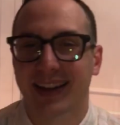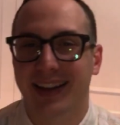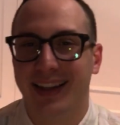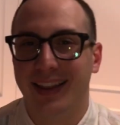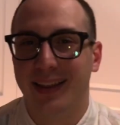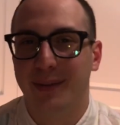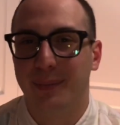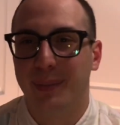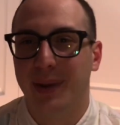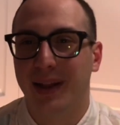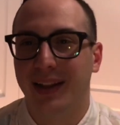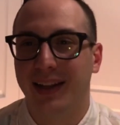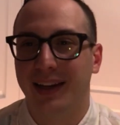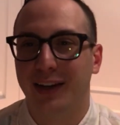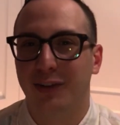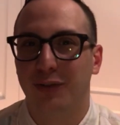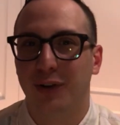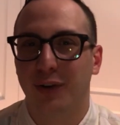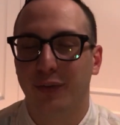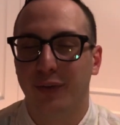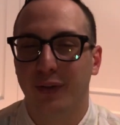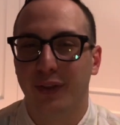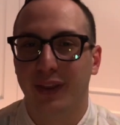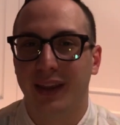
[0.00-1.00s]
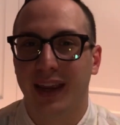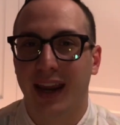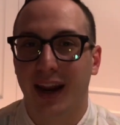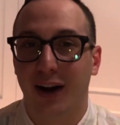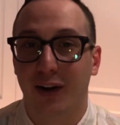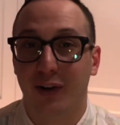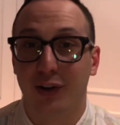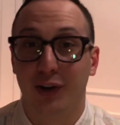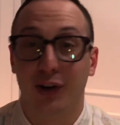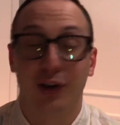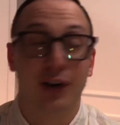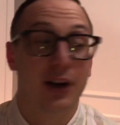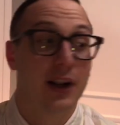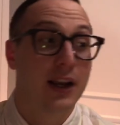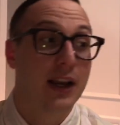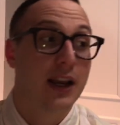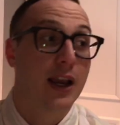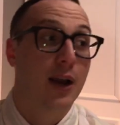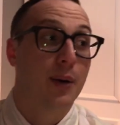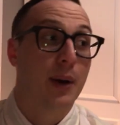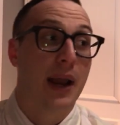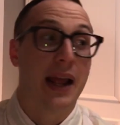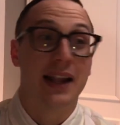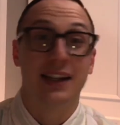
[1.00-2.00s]
uh, the Melanie Griffith character,
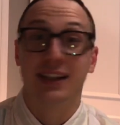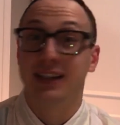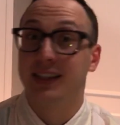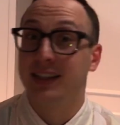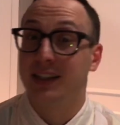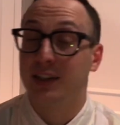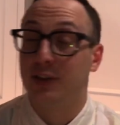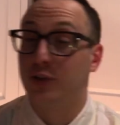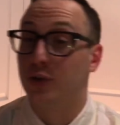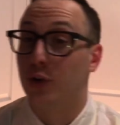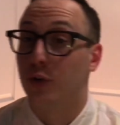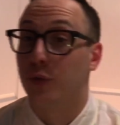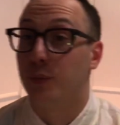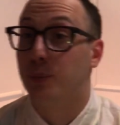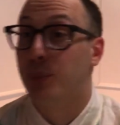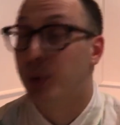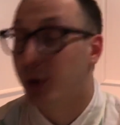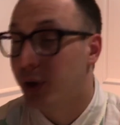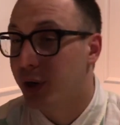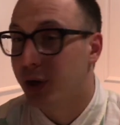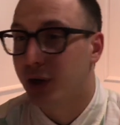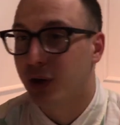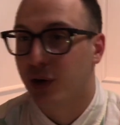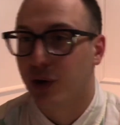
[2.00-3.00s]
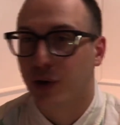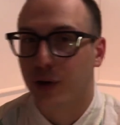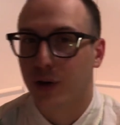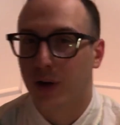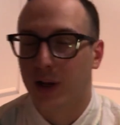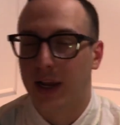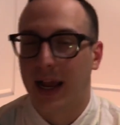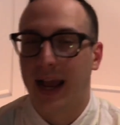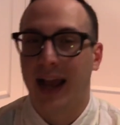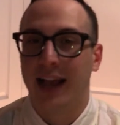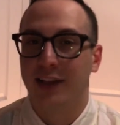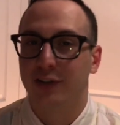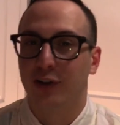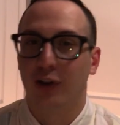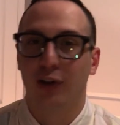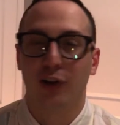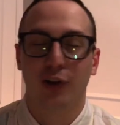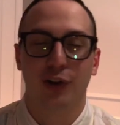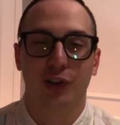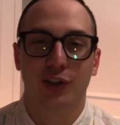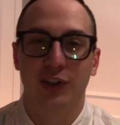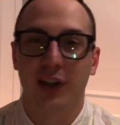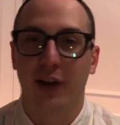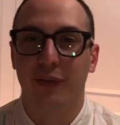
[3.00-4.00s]
and sort of putting her uh, has all
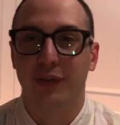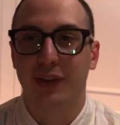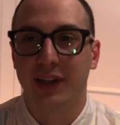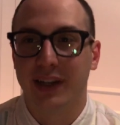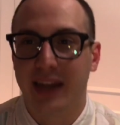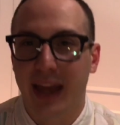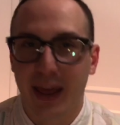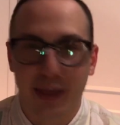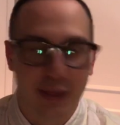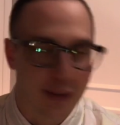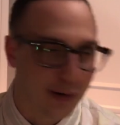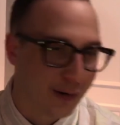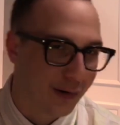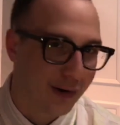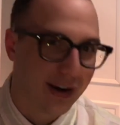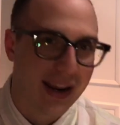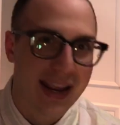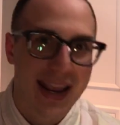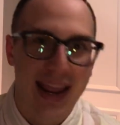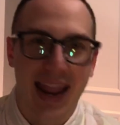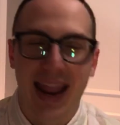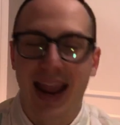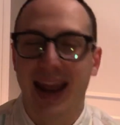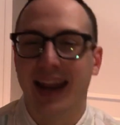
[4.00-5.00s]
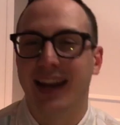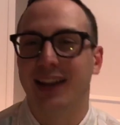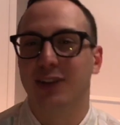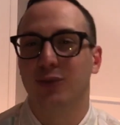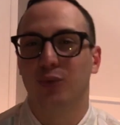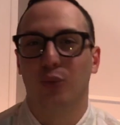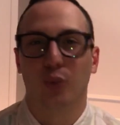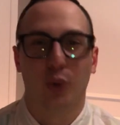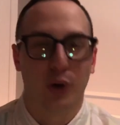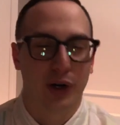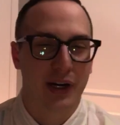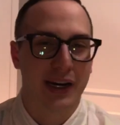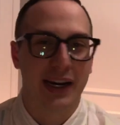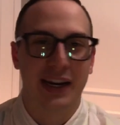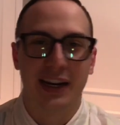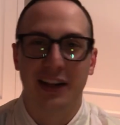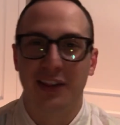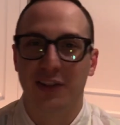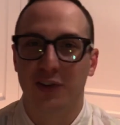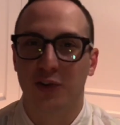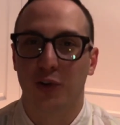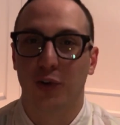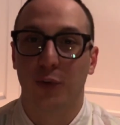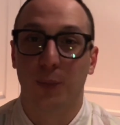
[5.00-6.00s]
her stuff together and is working
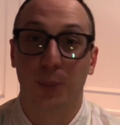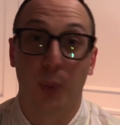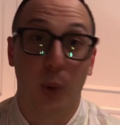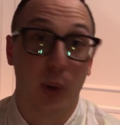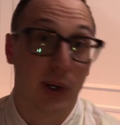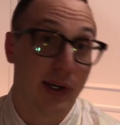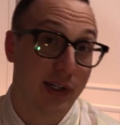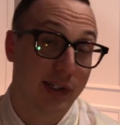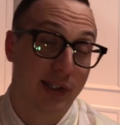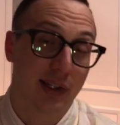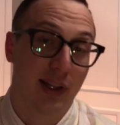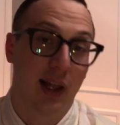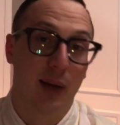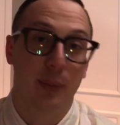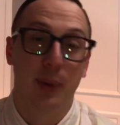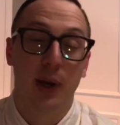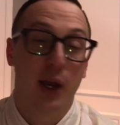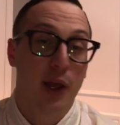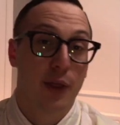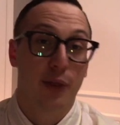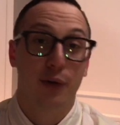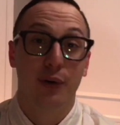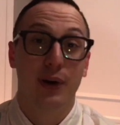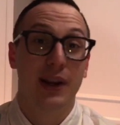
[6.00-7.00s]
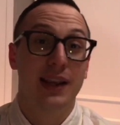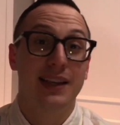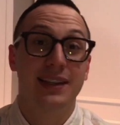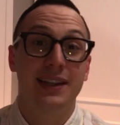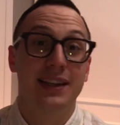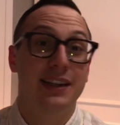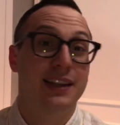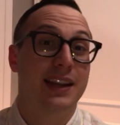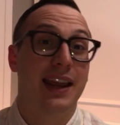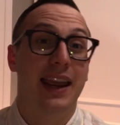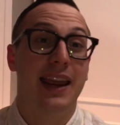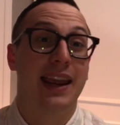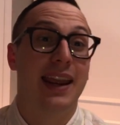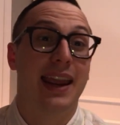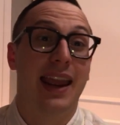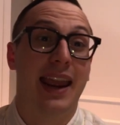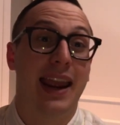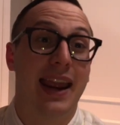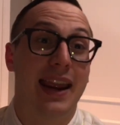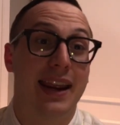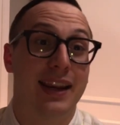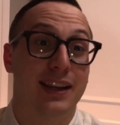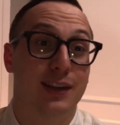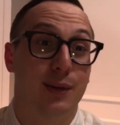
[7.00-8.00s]
in the sort of boys' club, there isn't a
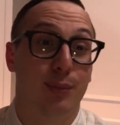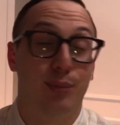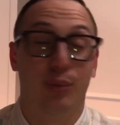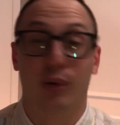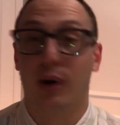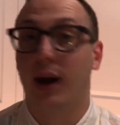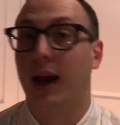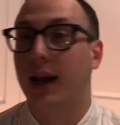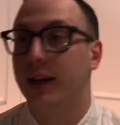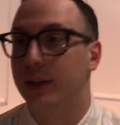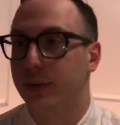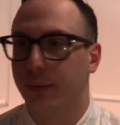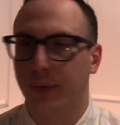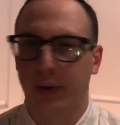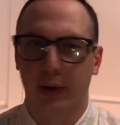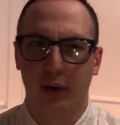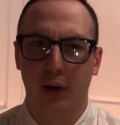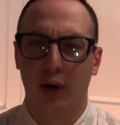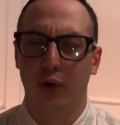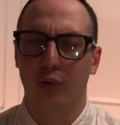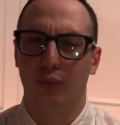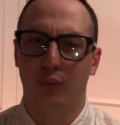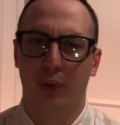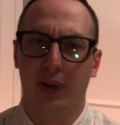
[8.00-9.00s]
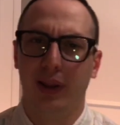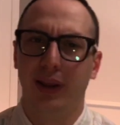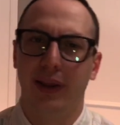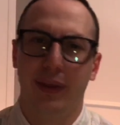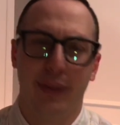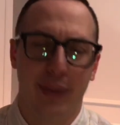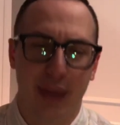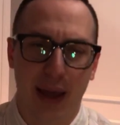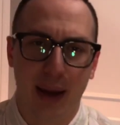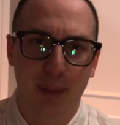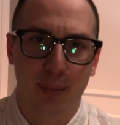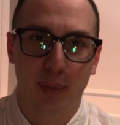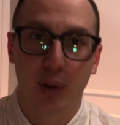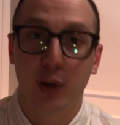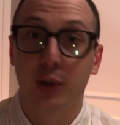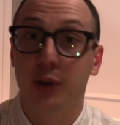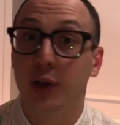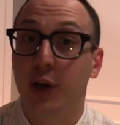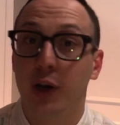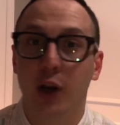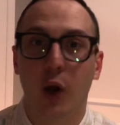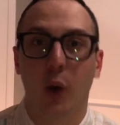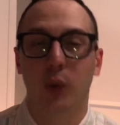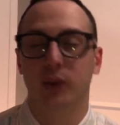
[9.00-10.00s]
a surprise of like, oh, really that
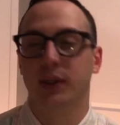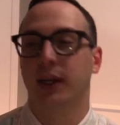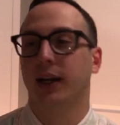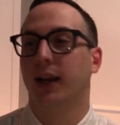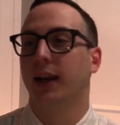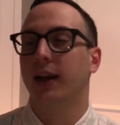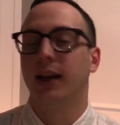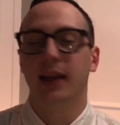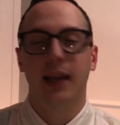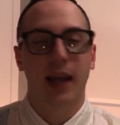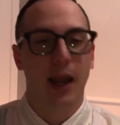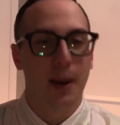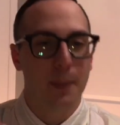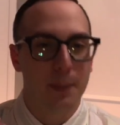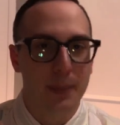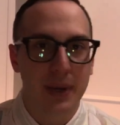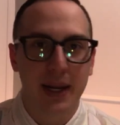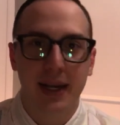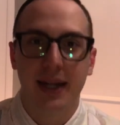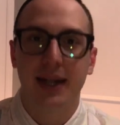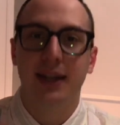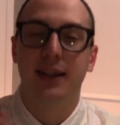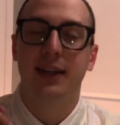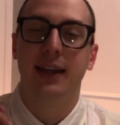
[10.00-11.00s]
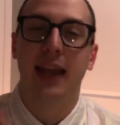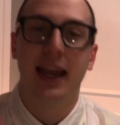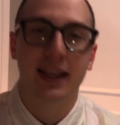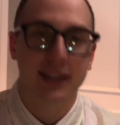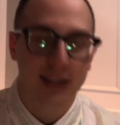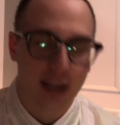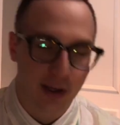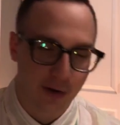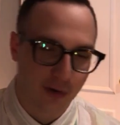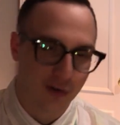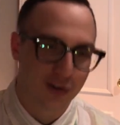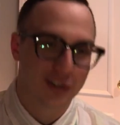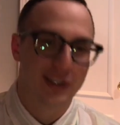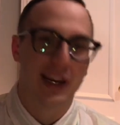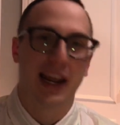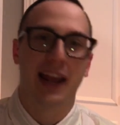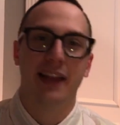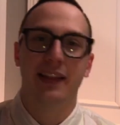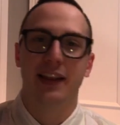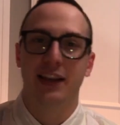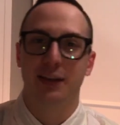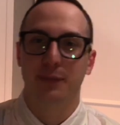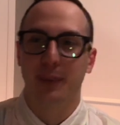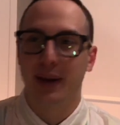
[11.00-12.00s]
person? No, it's like an immediate yes and
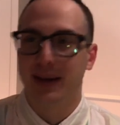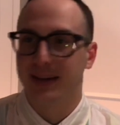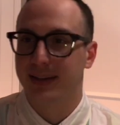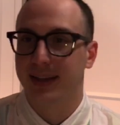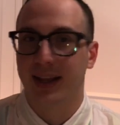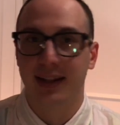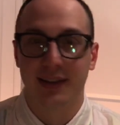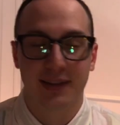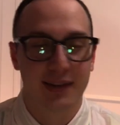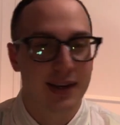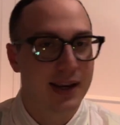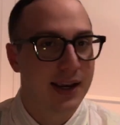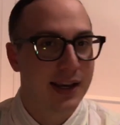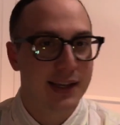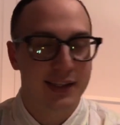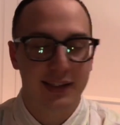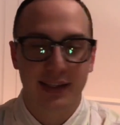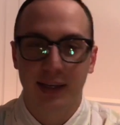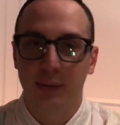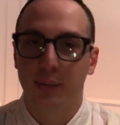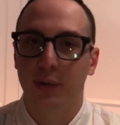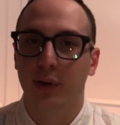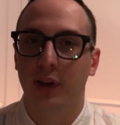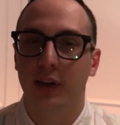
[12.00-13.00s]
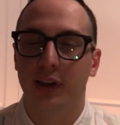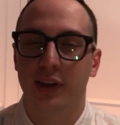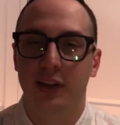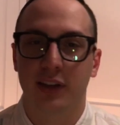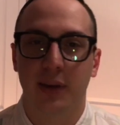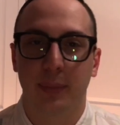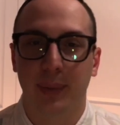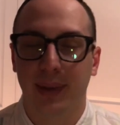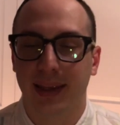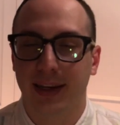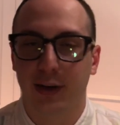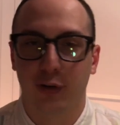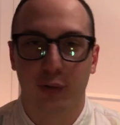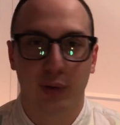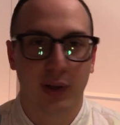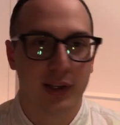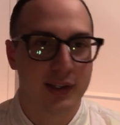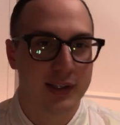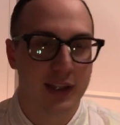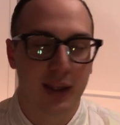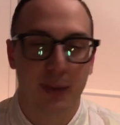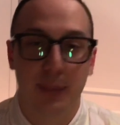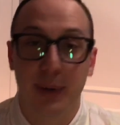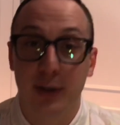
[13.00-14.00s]
understand this makes sense. Similarly to something like
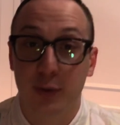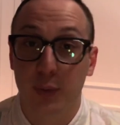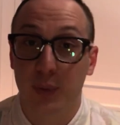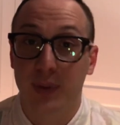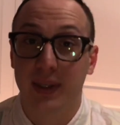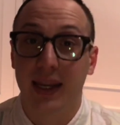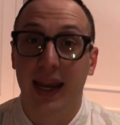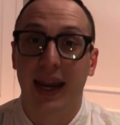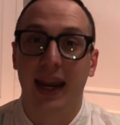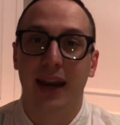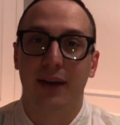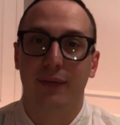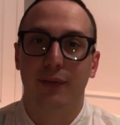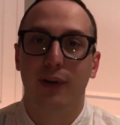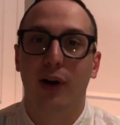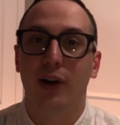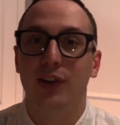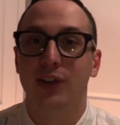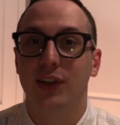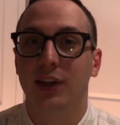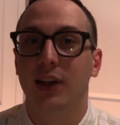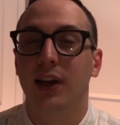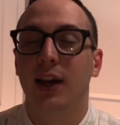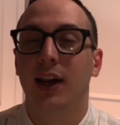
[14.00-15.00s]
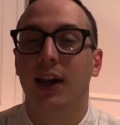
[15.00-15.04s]
Gorillas in the Mist with Dian Fossey,